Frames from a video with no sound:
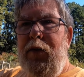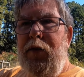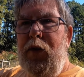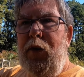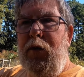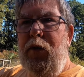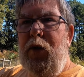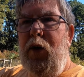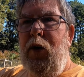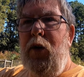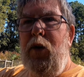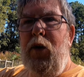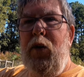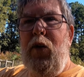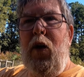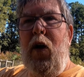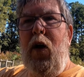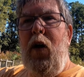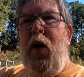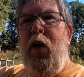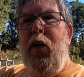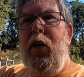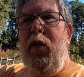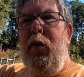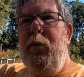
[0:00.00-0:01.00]
of the road,
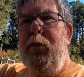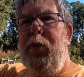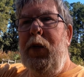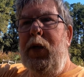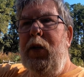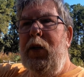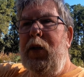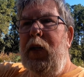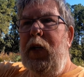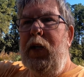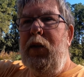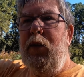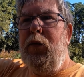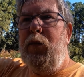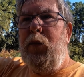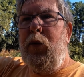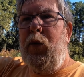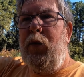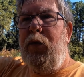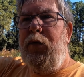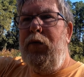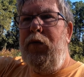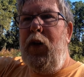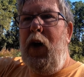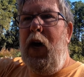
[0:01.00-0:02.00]
all the buildings
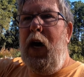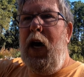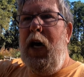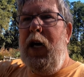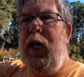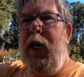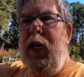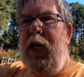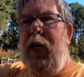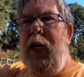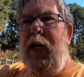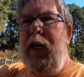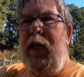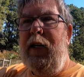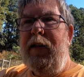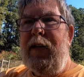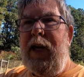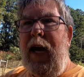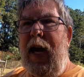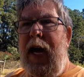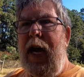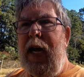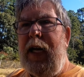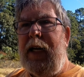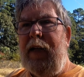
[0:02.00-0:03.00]
were fine and
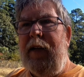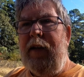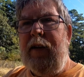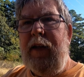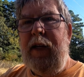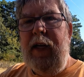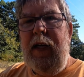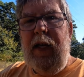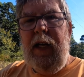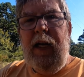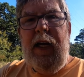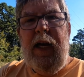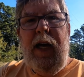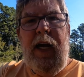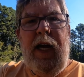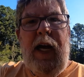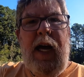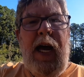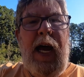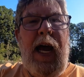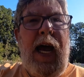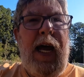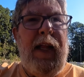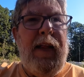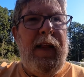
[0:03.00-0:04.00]
intact,
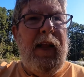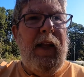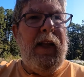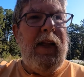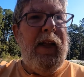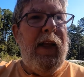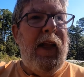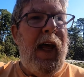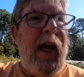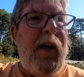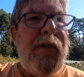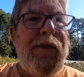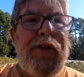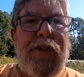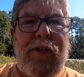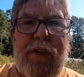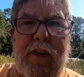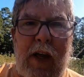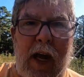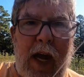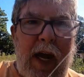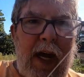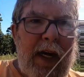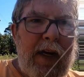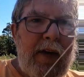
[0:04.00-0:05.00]
and the left
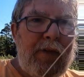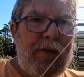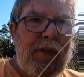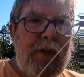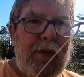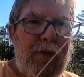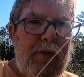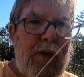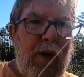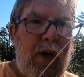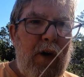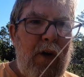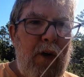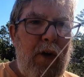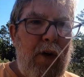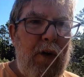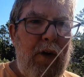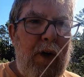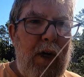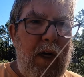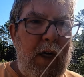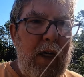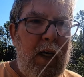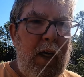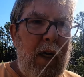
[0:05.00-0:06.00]
side of the
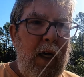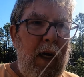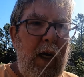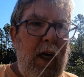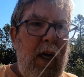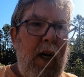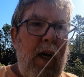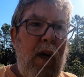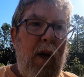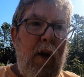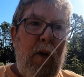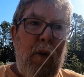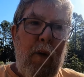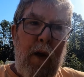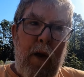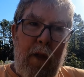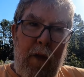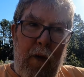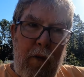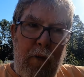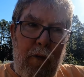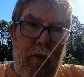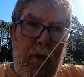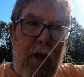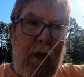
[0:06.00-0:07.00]
road, where
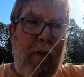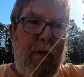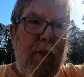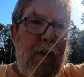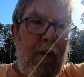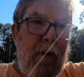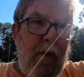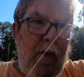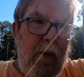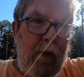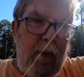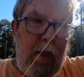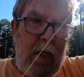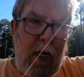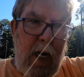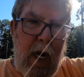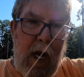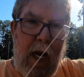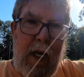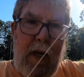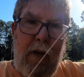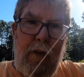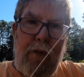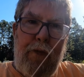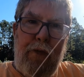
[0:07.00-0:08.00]
the river
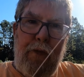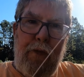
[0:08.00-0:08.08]
kind of